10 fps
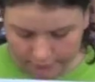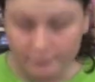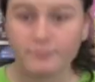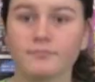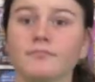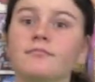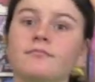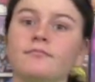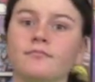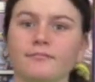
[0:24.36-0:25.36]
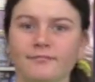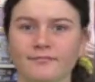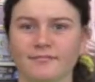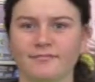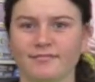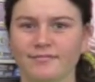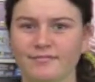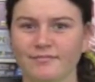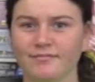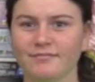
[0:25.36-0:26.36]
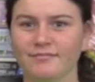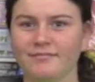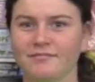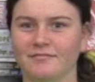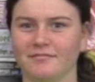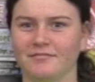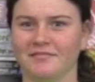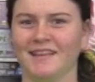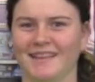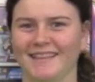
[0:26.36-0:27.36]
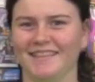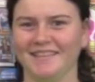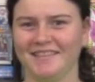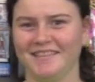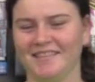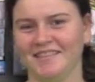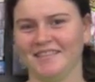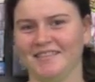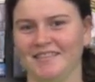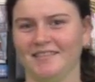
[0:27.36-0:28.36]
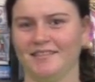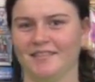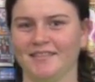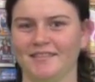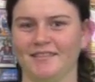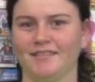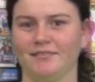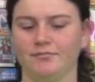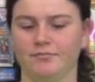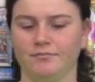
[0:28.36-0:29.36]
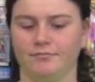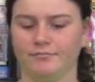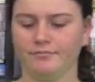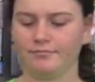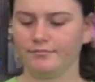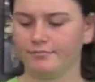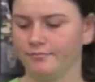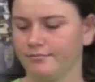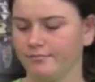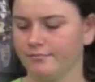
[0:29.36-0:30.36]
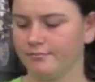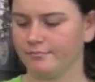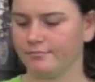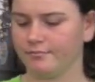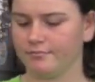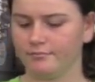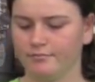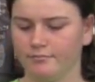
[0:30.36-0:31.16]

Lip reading: (silent)